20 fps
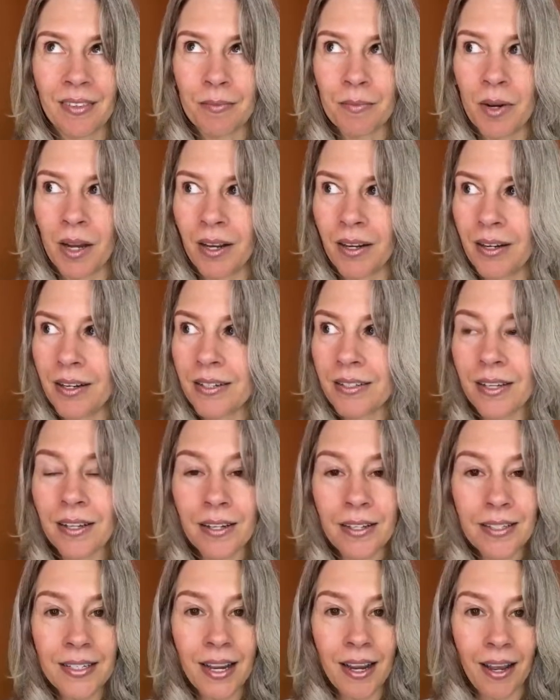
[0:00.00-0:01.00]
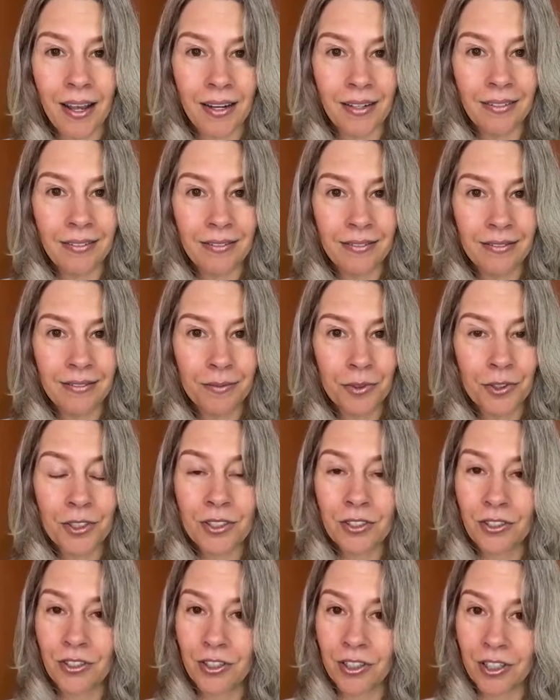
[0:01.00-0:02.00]
Mine is at a 10, which
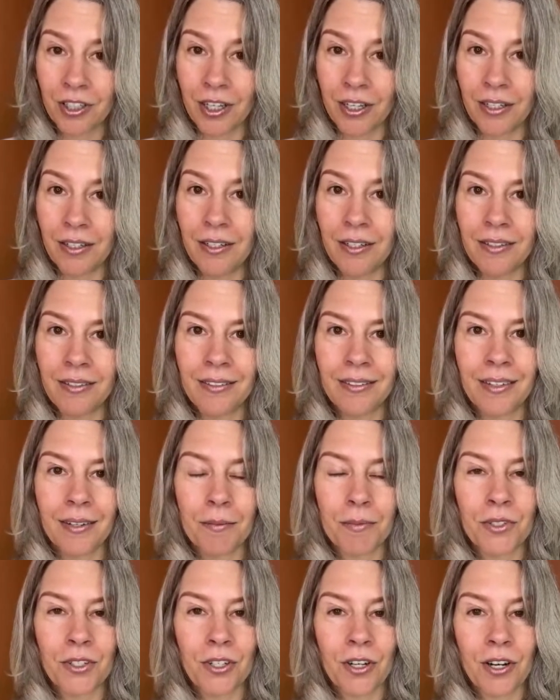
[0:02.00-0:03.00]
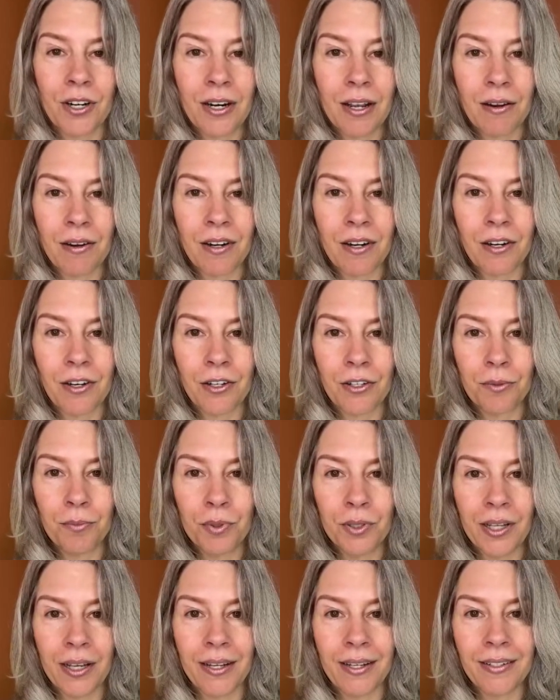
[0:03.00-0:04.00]
is good. I'm starting out at a good
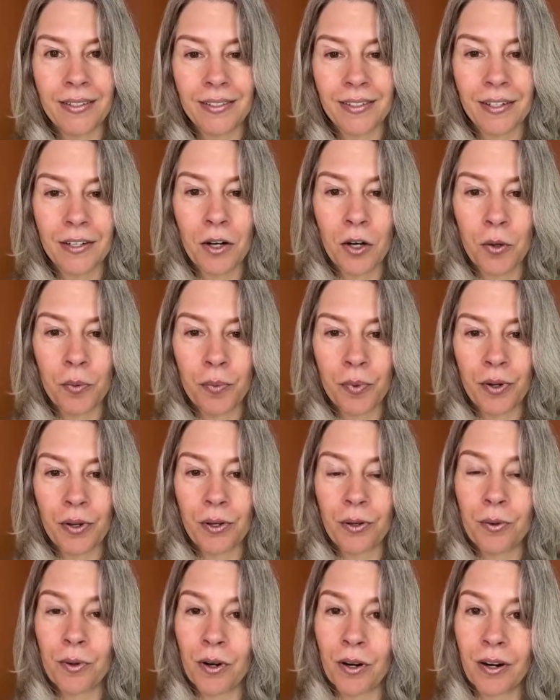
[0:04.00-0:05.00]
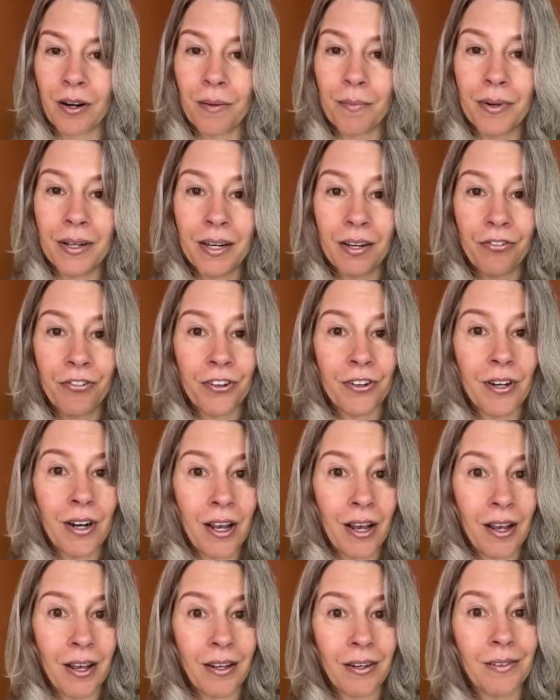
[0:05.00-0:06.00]
place. I hope you are. But if you're
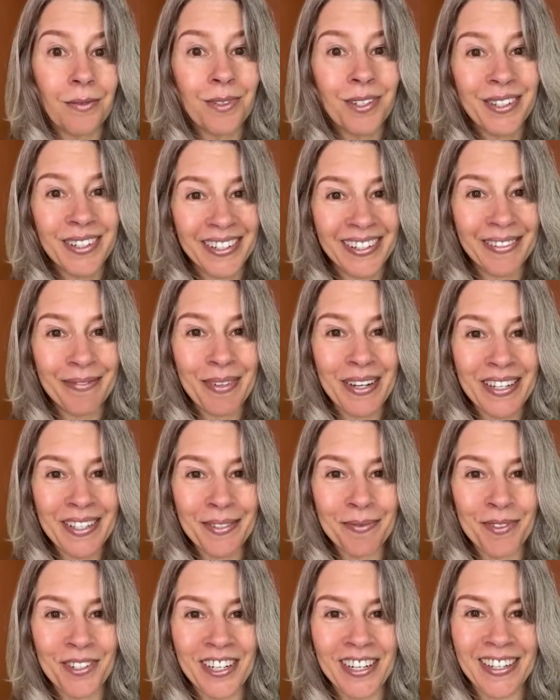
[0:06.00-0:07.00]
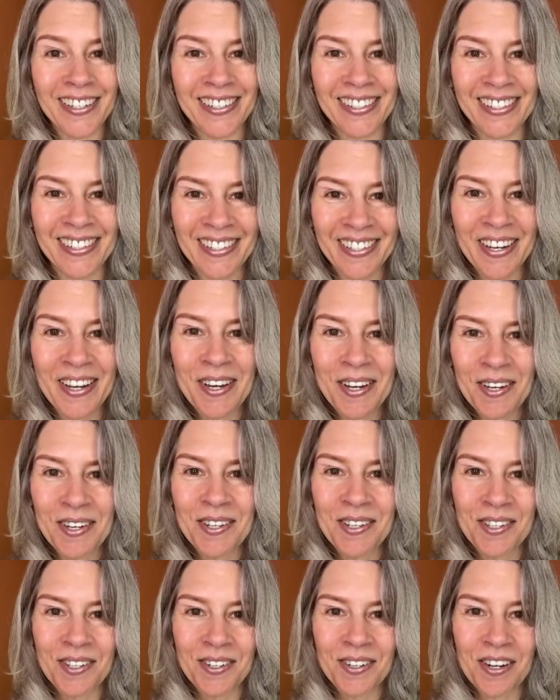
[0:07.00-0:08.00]
not, we're going to make some changes.
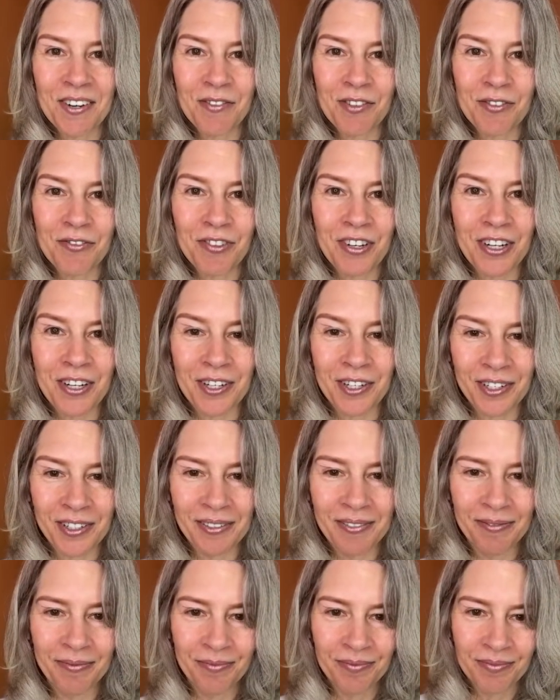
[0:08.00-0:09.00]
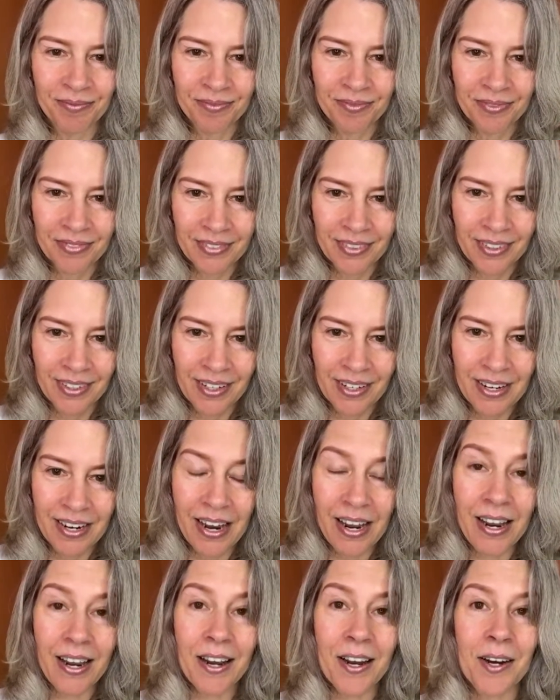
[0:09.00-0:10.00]
So never fear.
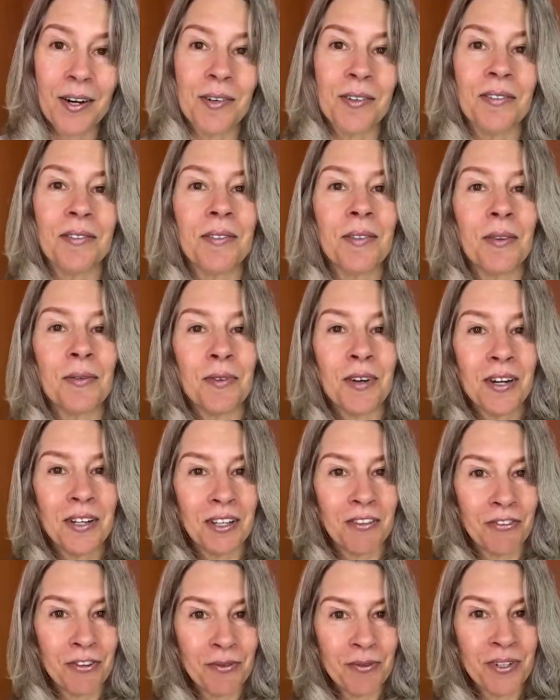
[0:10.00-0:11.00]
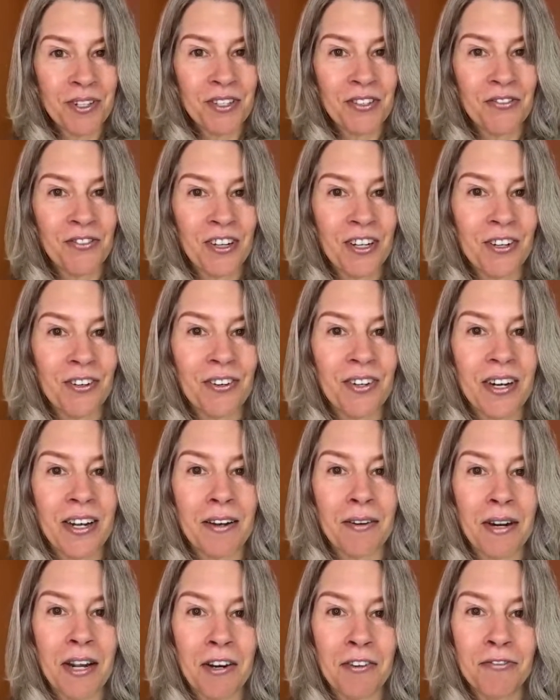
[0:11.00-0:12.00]
Now, while everyone's figuring
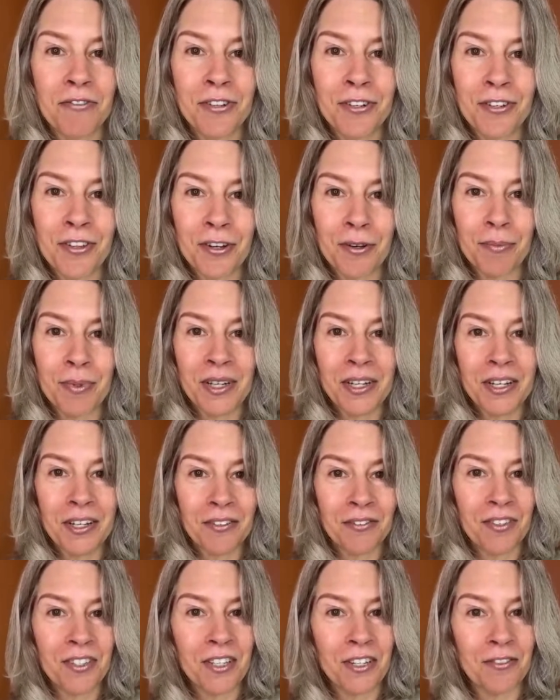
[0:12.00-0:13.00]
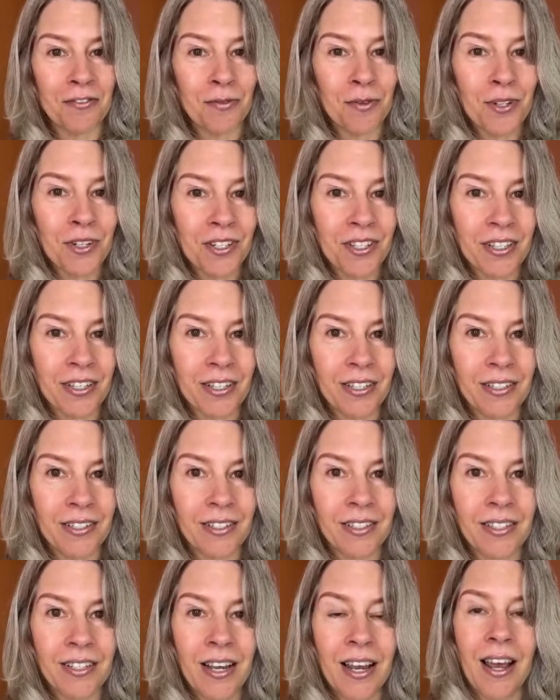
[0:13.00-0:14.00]
out how full their bucket of self-worth is,